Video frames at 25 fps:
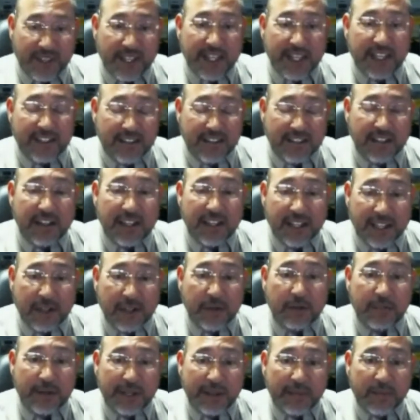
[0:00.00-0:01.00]
it's a
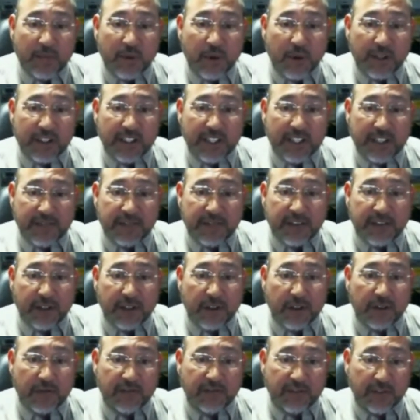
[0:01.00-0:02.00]
little bit more
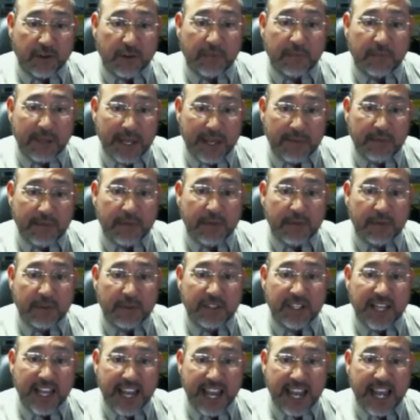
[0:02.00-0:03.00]
difficult for people
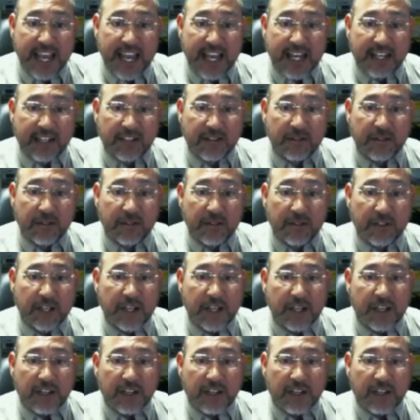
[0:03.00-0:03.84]
to handle